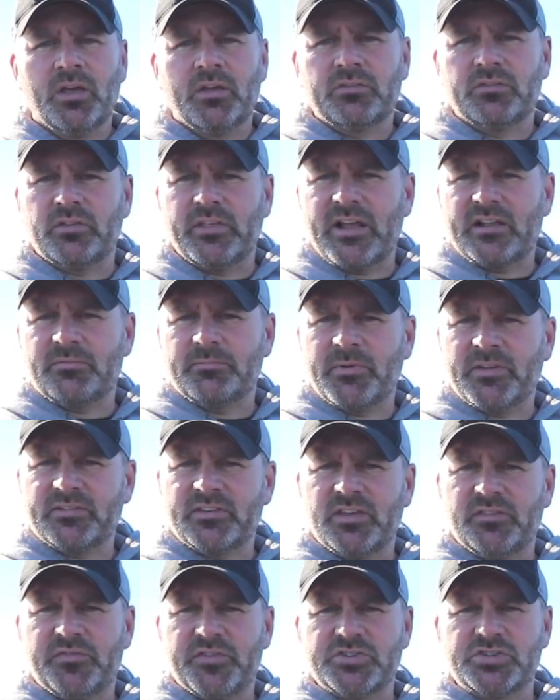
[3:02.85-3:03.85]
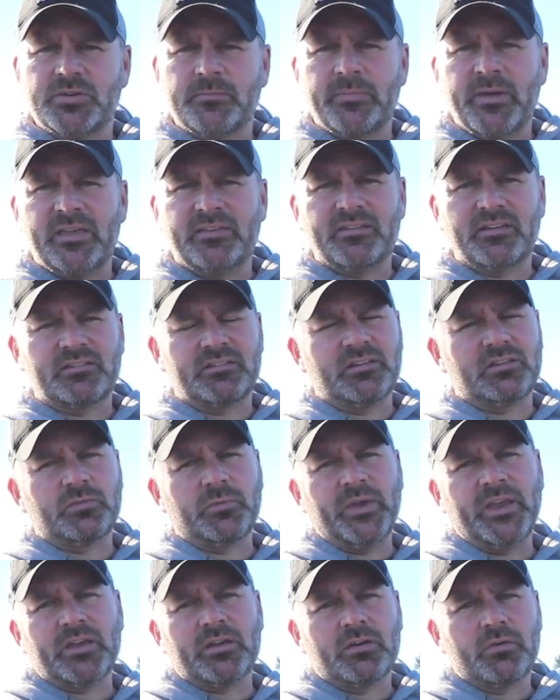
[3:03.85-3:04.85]
So that's Musky Fishing Basics this
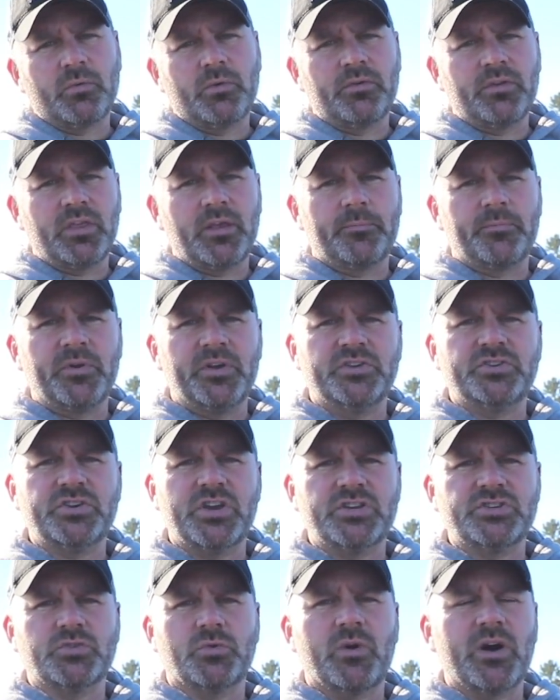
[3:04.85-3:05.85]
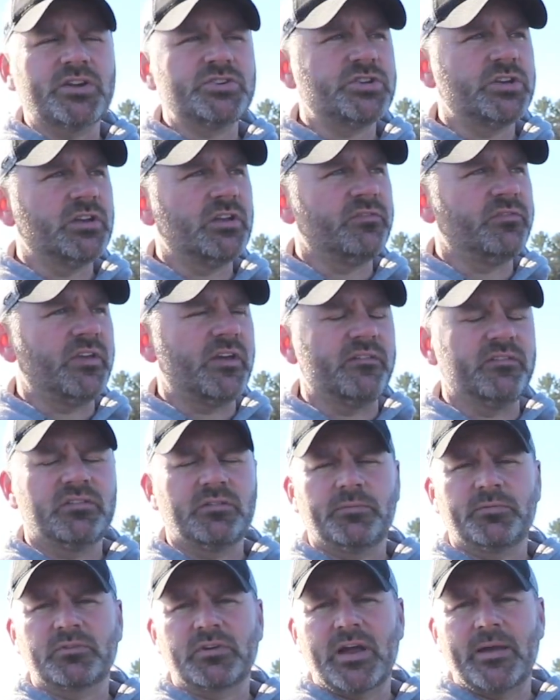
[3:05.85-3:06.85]
week. We really appreciate you watching. If you haven't
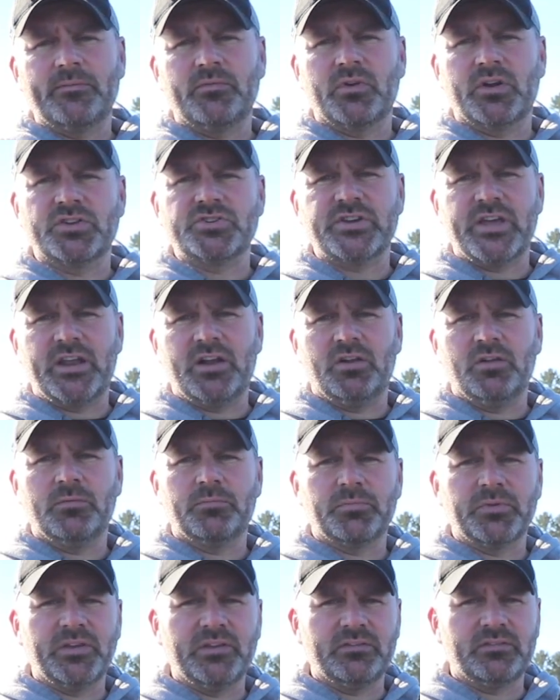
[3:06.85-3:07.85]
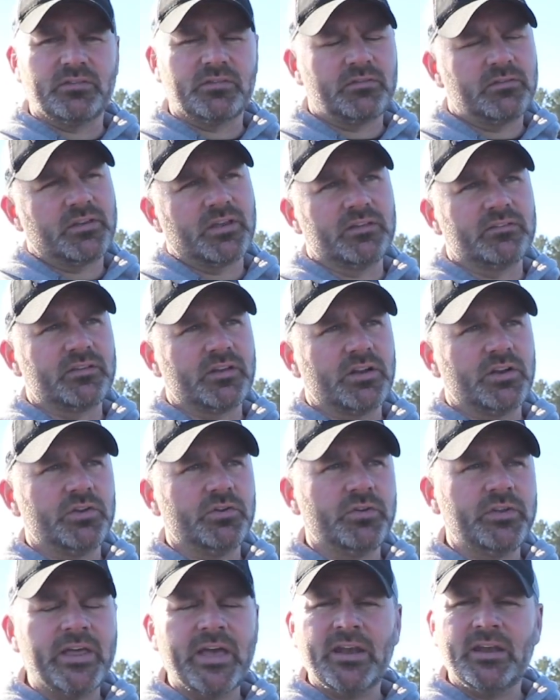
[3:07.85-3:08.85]
subscribed to our channel, please consider
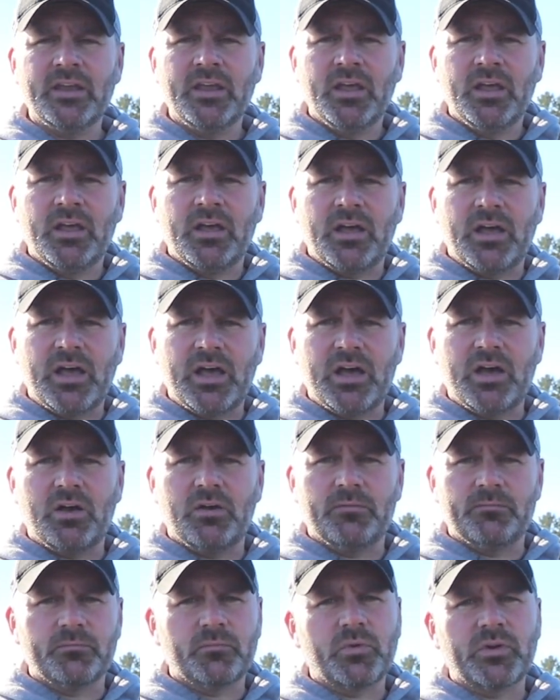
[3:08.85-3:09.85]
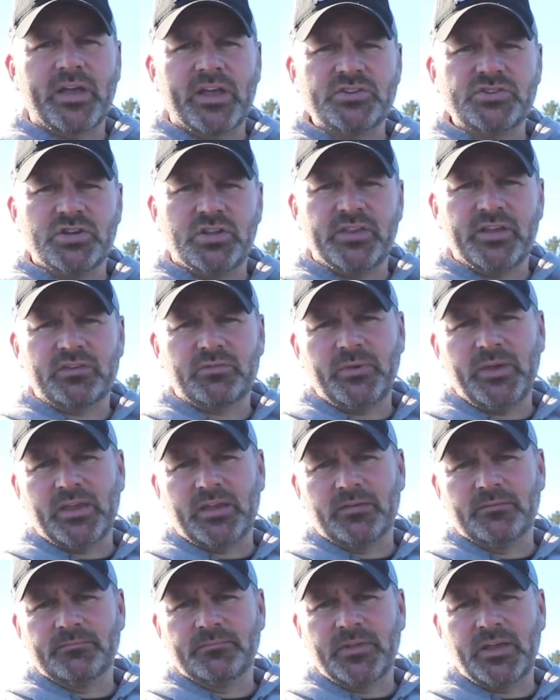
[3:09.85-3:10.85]
doing that. We'll catch you all next
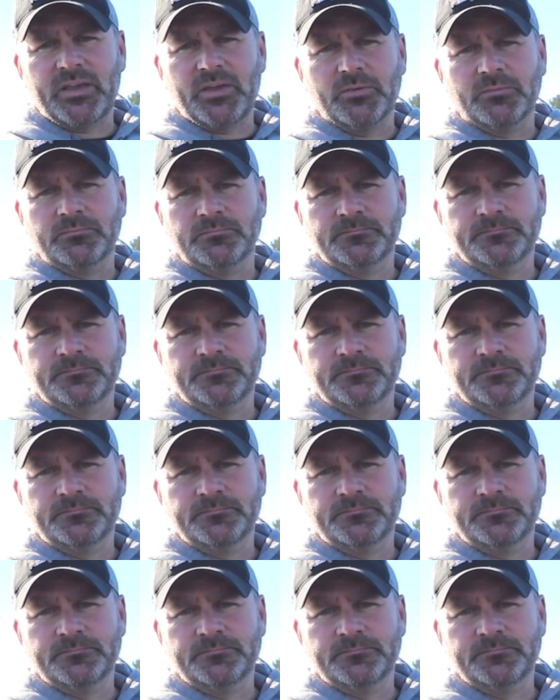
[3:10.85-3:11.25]
week. Thank you.